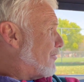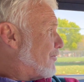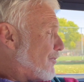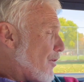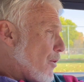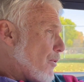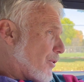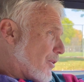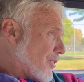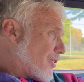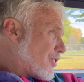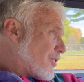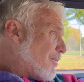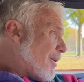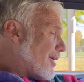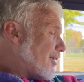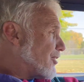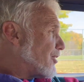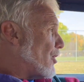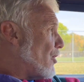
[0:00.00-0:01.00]
focused
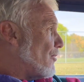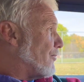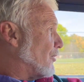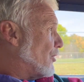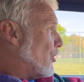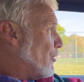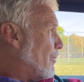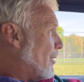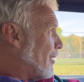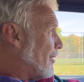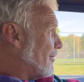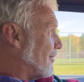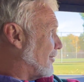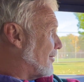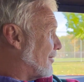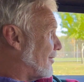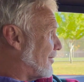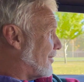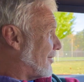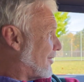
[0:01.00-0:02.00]
myself a little bit
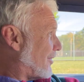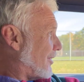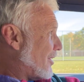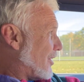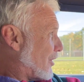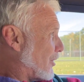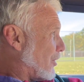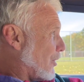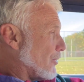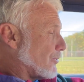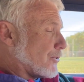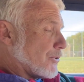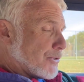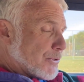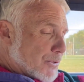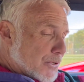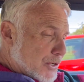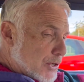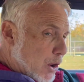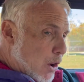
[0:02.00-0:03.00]
closer
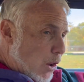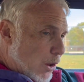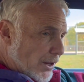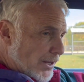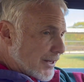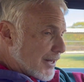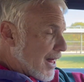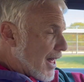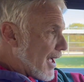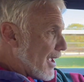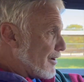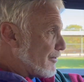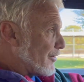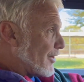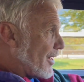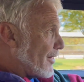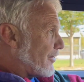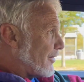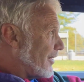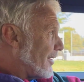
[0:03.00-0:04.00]
to a goal in life. And
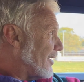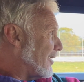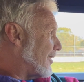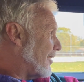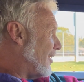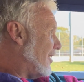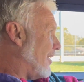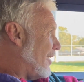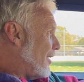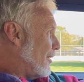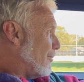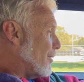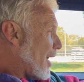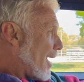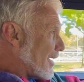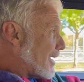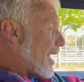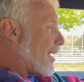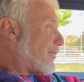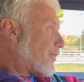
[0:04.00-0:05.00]
I think when
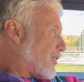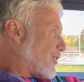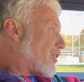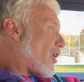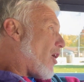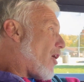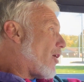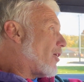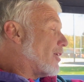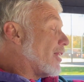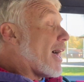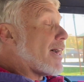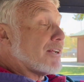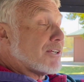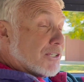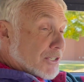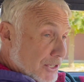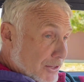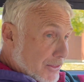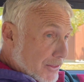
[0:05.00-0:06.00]
I got this car, a lot of
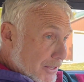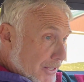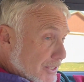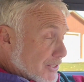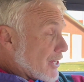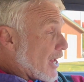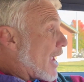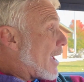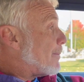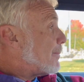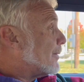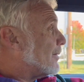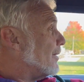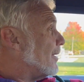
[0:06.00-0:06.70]
good things happened.